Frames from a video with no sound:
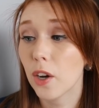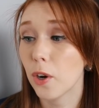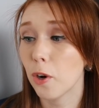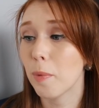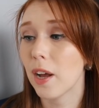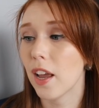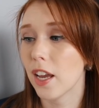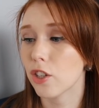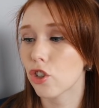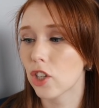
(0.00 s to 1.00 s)
Jojoba,
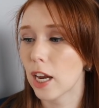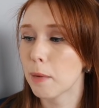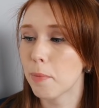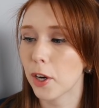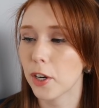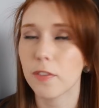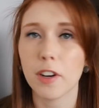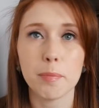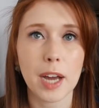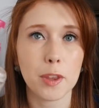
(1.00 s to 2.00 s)
and Shea Butter
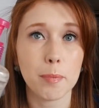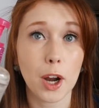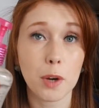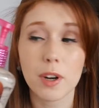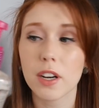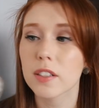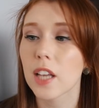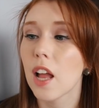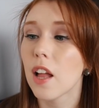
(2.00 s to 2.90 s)
from Bath & Body Works.